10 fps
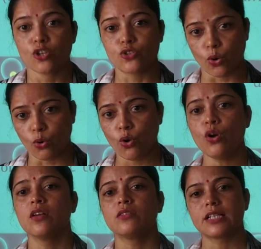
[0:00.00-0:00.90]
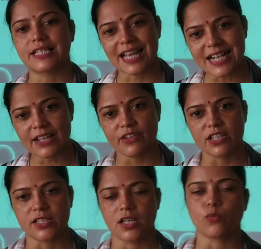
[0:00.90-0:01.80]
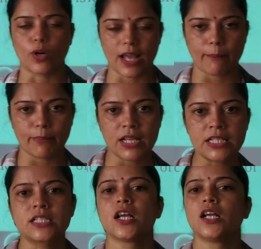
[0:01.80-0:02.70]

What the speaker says: So the cell division, what happens?